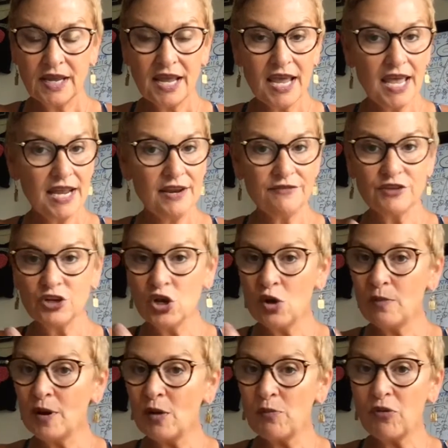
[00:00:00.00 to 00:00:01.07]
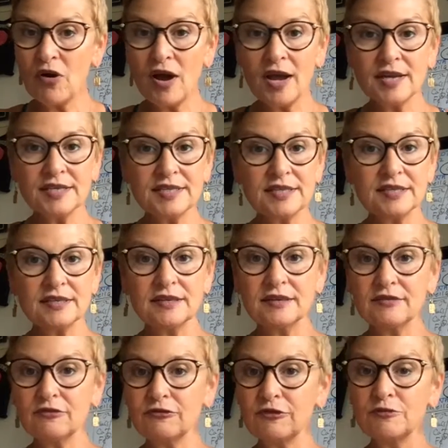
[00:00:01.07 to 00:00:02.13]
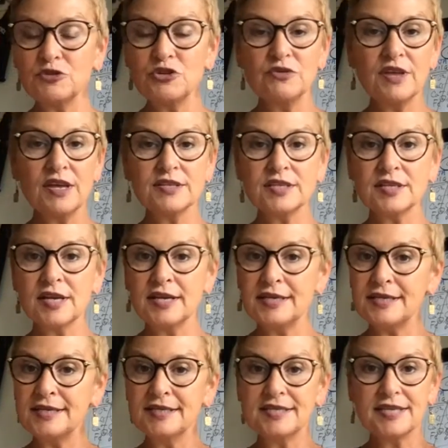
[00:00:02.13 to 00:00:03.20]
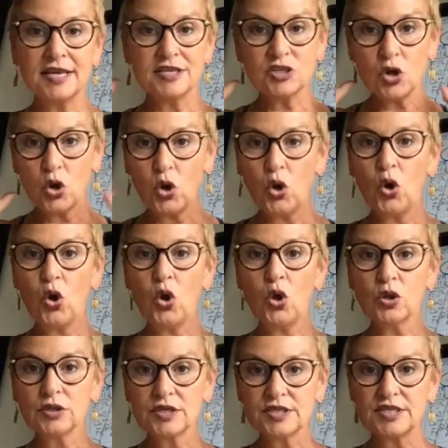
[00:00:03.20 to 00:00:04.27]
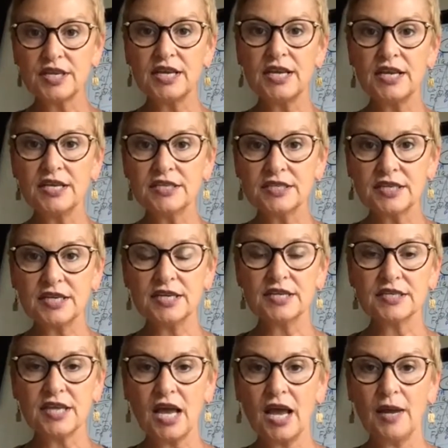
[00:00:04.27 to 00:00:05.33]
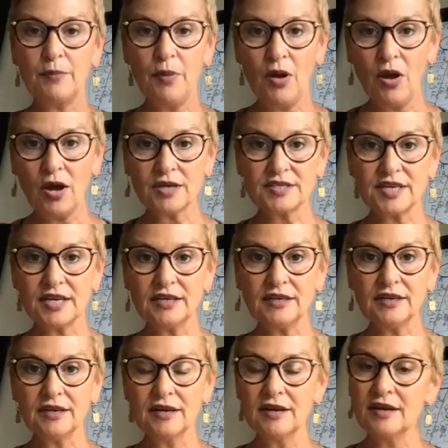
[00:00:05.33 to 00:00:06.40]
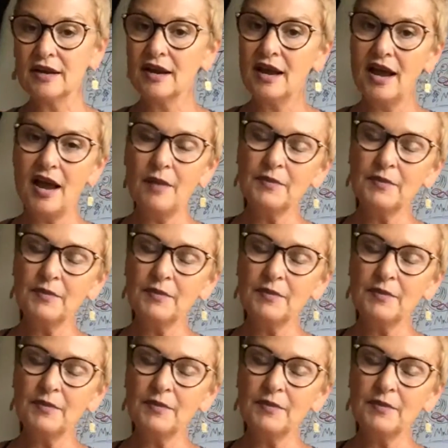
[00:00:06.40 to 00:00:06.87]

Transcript: And if the Nobel Prize from 2019 says all disease is hypoxic, I'm